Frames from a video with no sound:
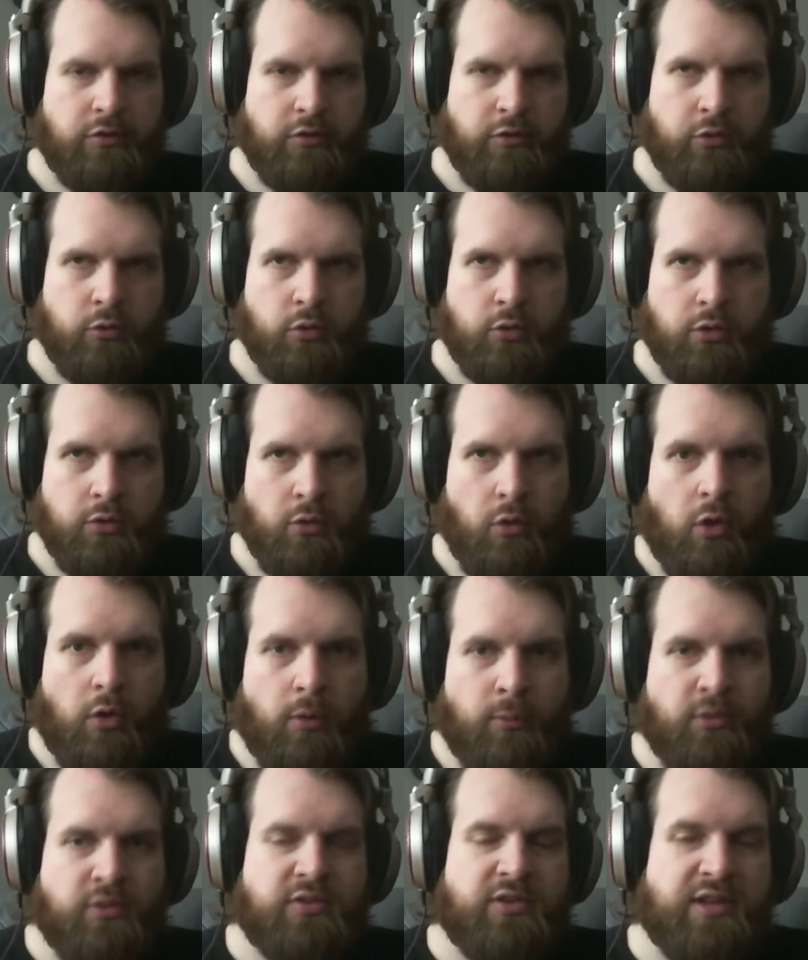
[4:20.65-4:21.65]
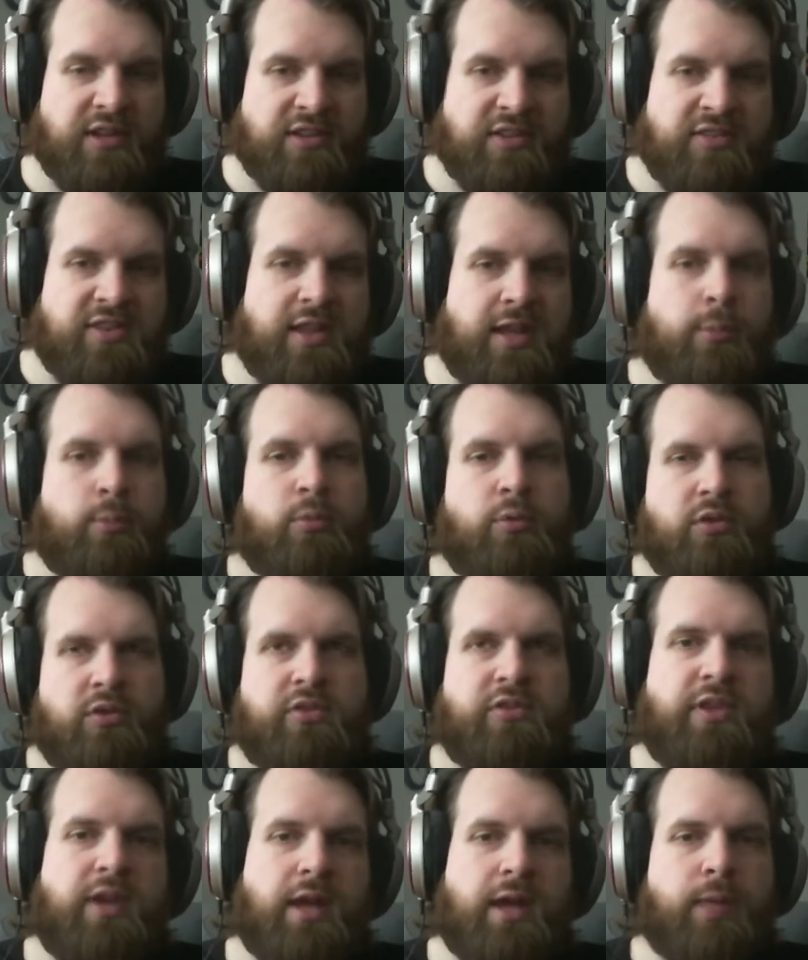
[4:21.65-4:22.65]
You almost skip the
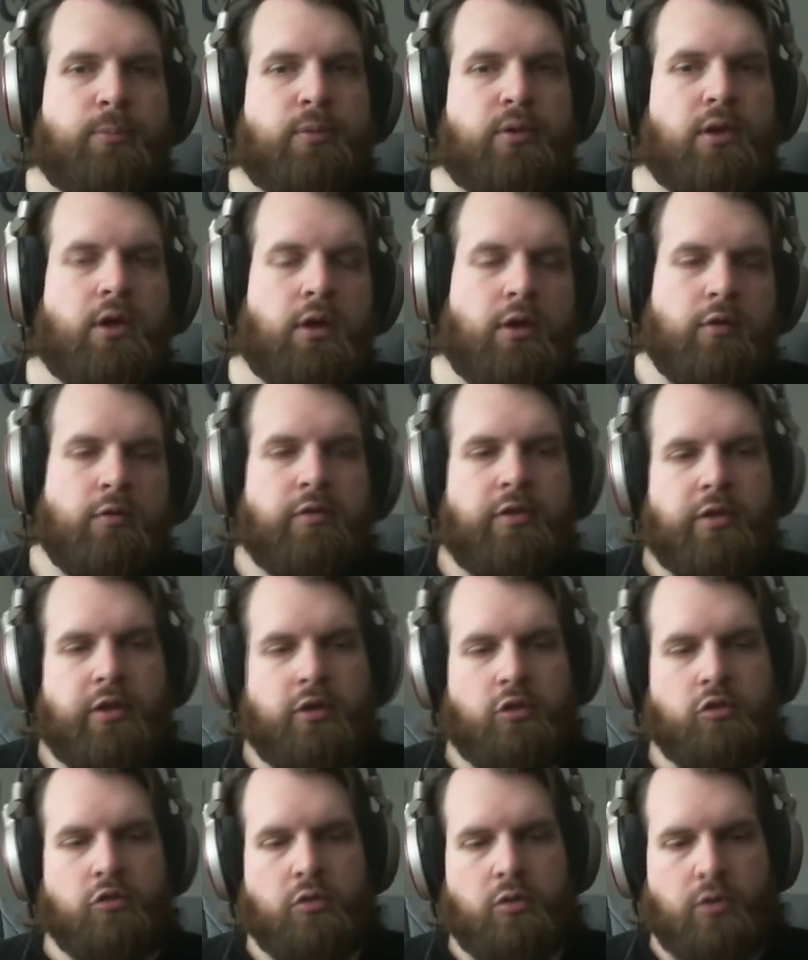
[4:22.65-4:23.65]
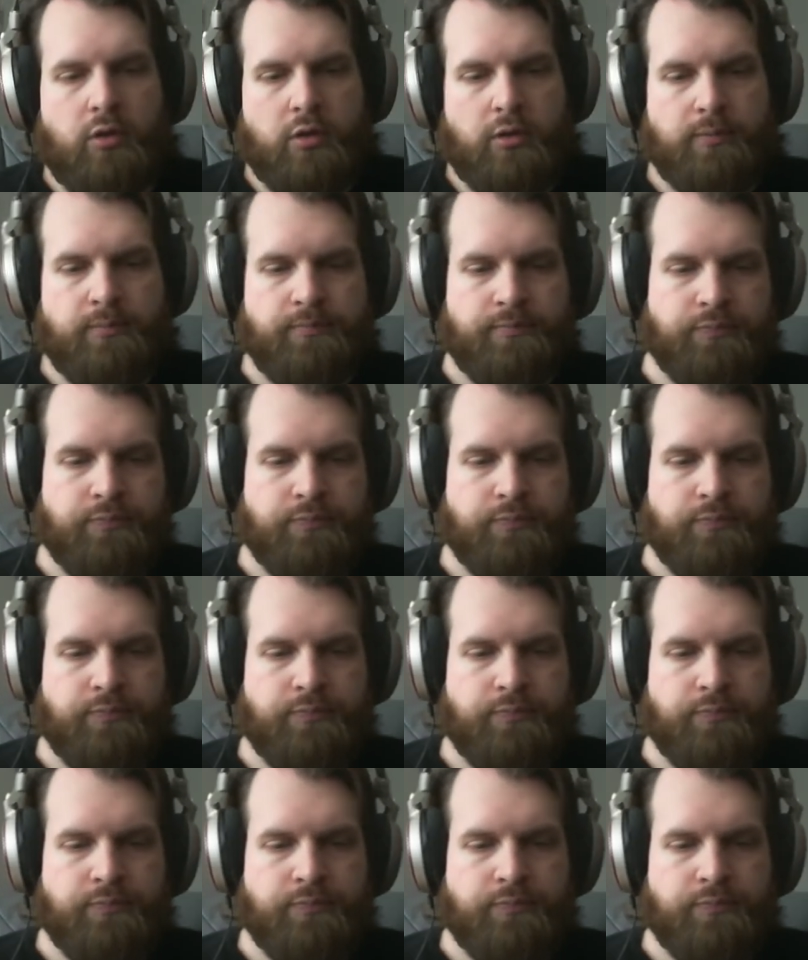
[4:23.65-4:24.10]
step of the controller.